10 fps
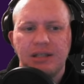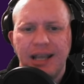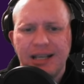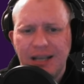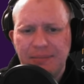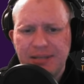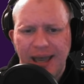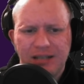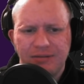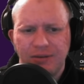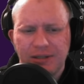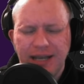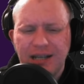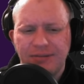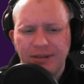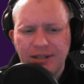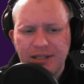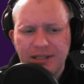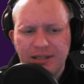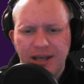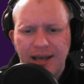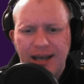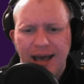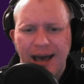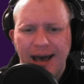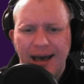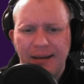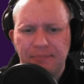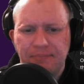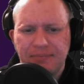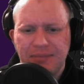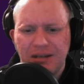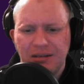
Next up is X-Force. X-Force is um,